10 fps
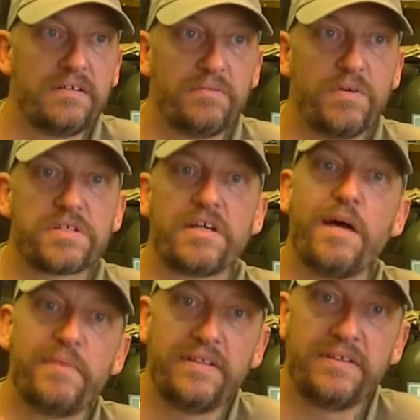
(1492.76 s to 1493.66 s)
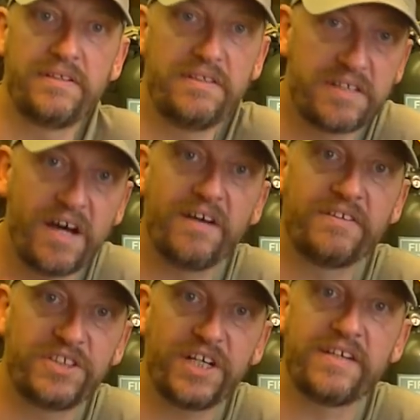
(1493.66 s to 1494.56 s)
What's coming, you can't
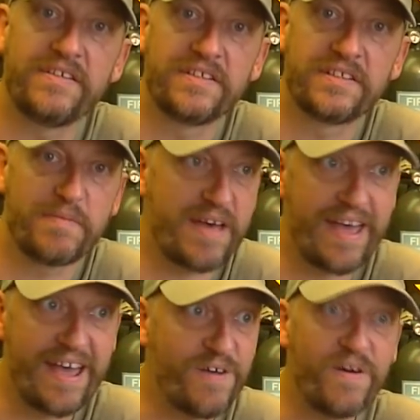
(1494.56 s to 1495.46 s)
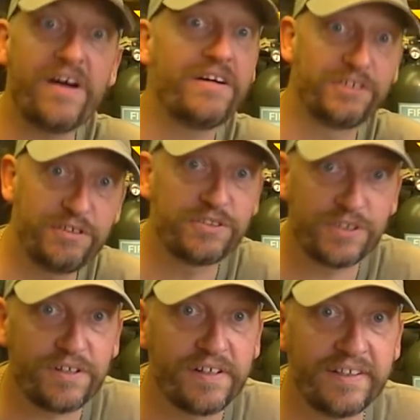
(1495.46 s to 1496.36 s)
change. No matter how hard you
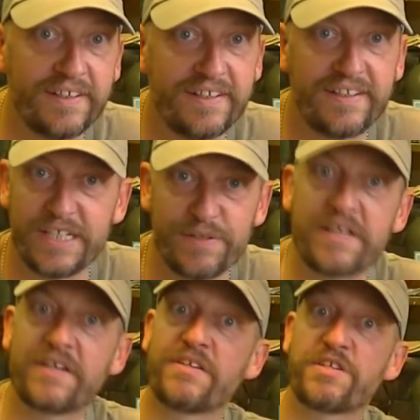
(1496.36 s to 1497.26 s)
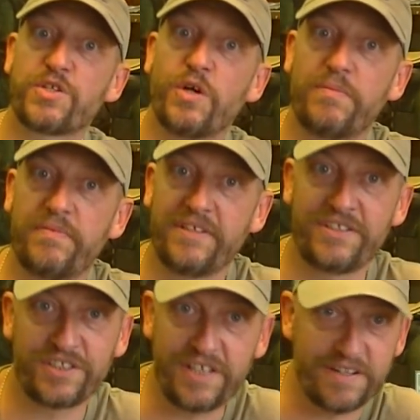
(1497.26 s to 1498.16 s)
try, you ain't gonna stop this
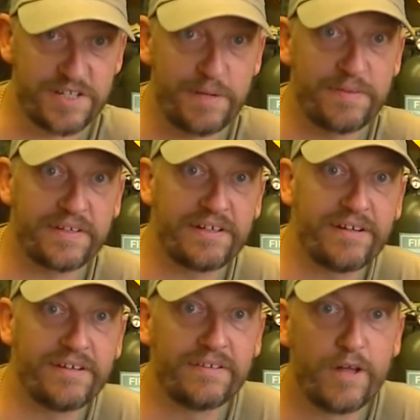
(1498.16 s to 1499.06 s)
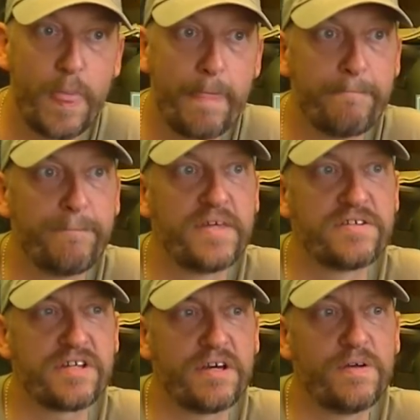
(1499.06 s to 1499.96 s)
shit that's coming down the road.
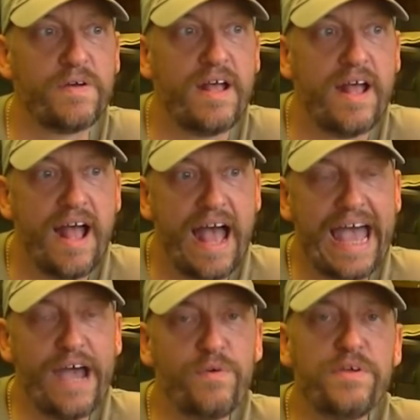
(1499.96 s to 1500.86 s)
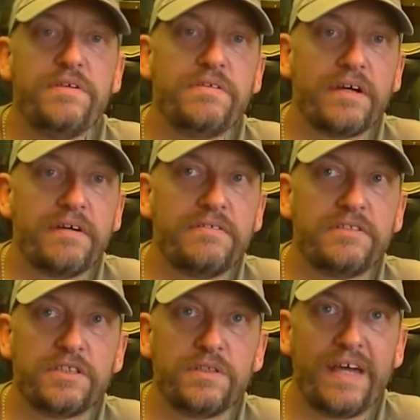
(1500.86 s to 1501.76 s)
So how are you going
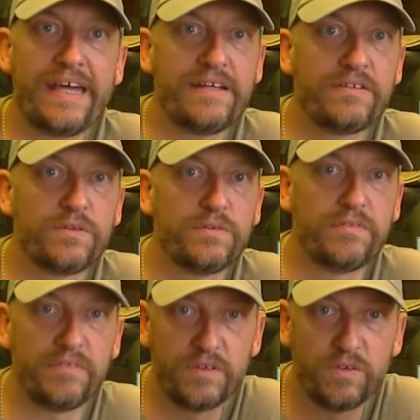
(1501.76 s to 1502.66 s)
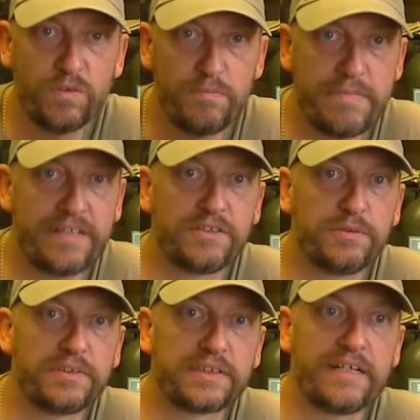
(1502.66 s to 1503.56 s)
to handle your
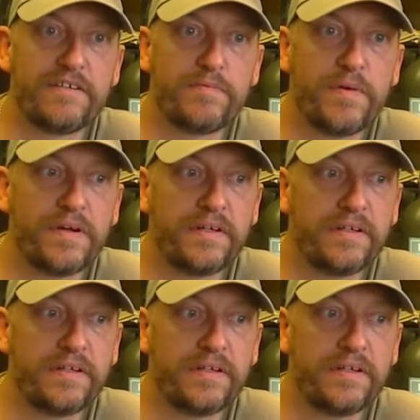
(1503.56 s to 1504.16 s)
mental state of mind?